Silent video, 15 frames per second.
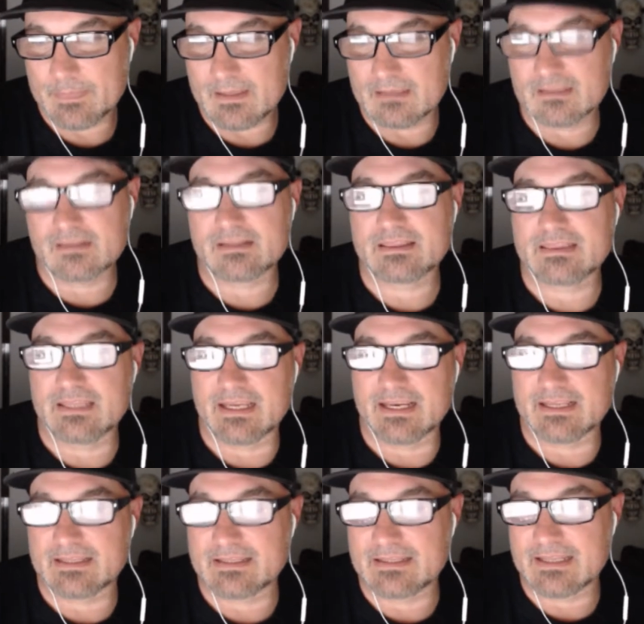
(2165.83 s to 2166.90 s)
Another
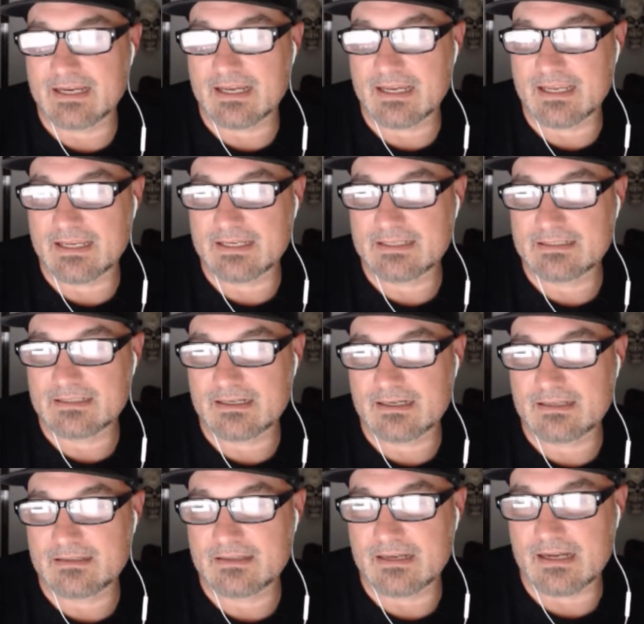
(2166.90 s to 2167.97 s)
thing that I
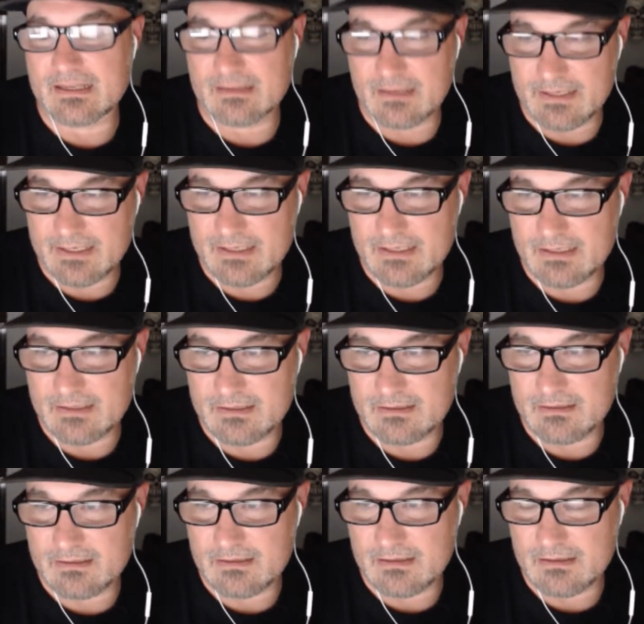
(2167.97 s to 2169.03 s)
like in
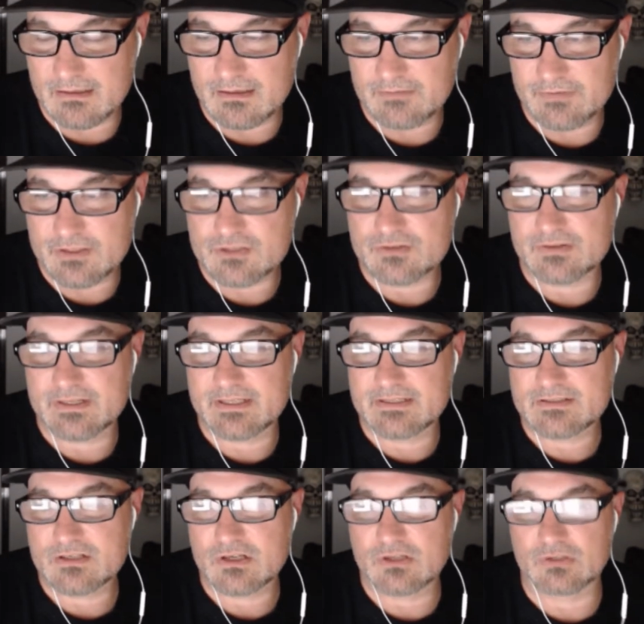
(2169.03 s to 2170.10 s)
an adventure
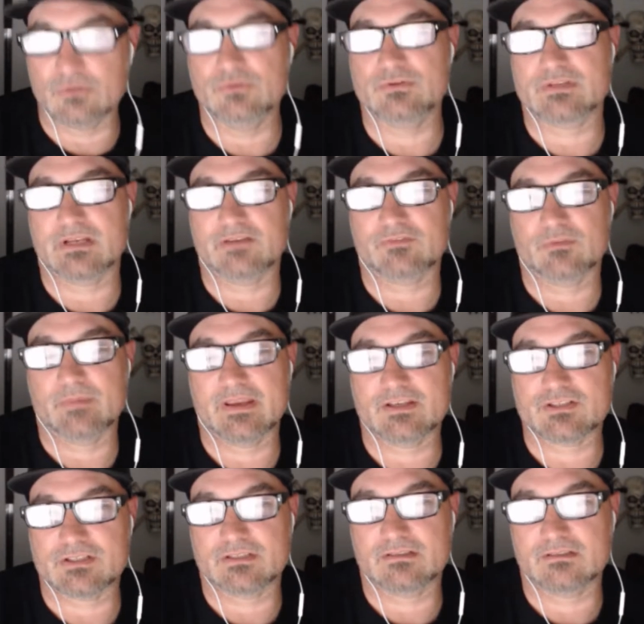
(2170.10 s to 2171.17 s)
is clues and
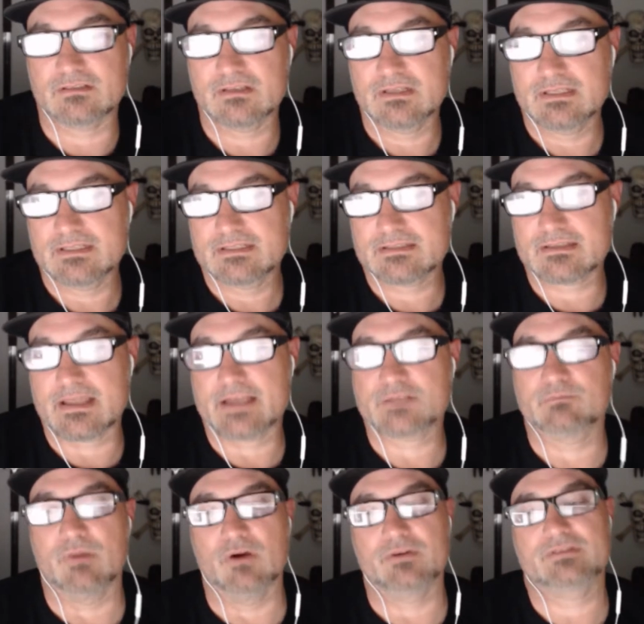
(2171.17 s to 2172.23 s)
information
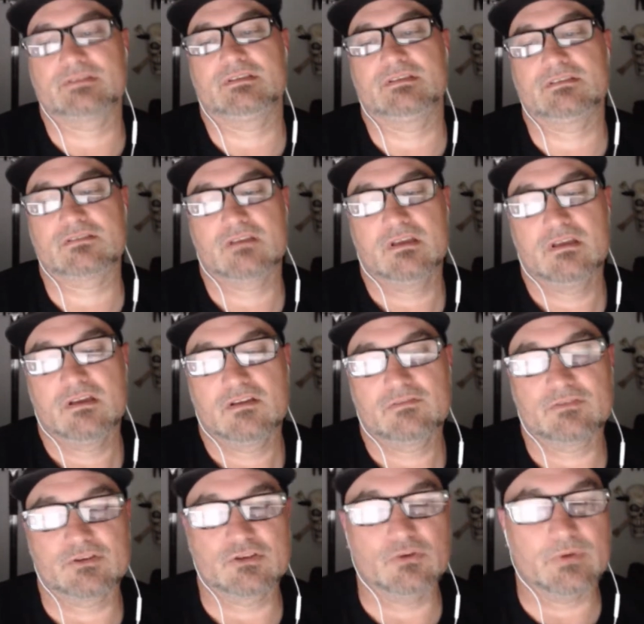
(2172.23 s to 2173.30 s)
/ bonuses
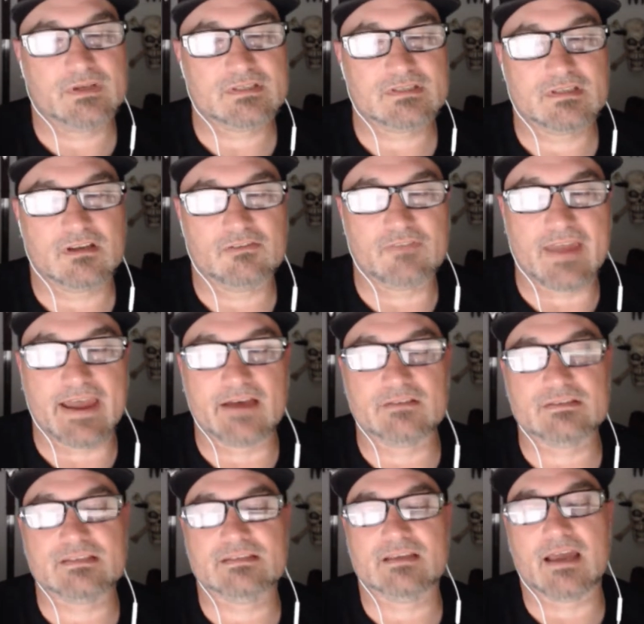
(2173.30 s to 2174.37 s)
for doing stuff
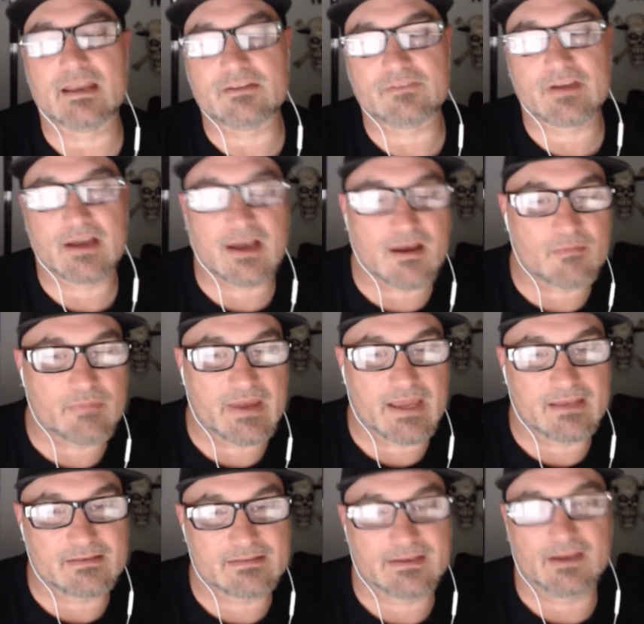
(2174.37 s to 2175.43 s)
outside of
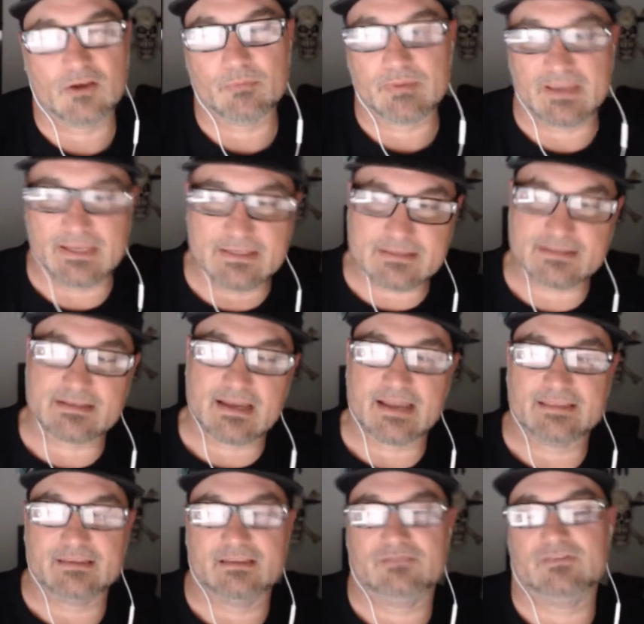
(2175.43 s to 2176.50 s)
combat to help
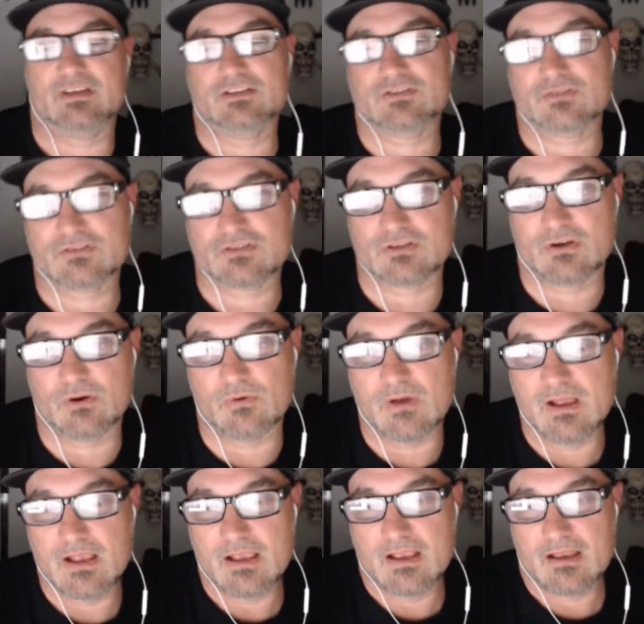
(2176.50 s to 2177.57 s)
inside the adventure. So,
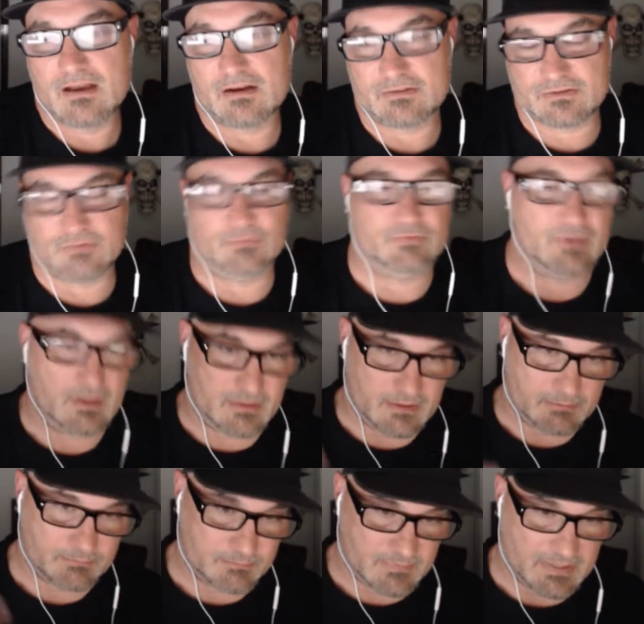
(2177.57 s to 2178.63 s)
or
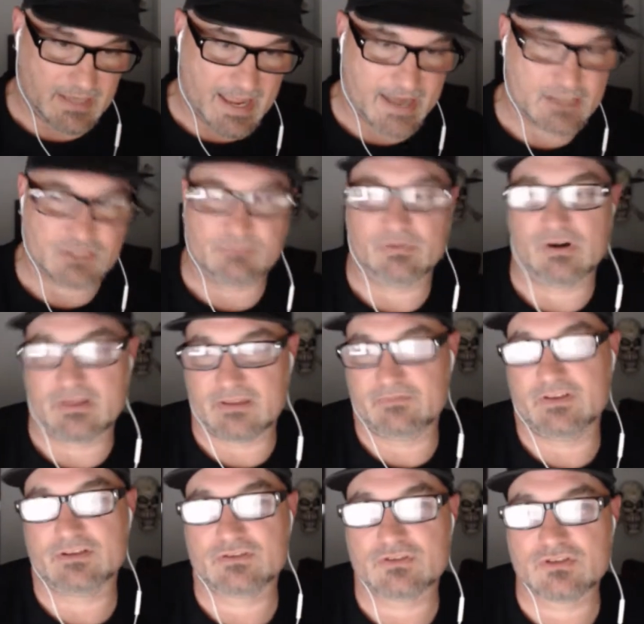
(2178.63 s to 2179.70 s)
the action part of the
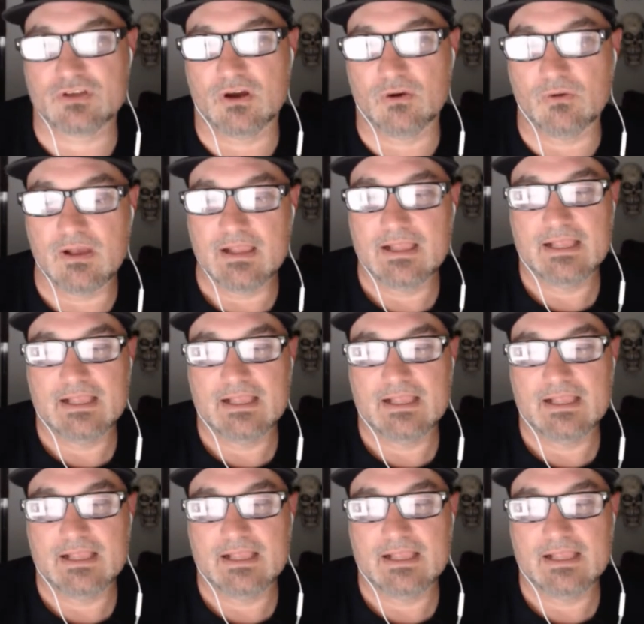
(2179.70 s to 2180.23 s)
adventure. So,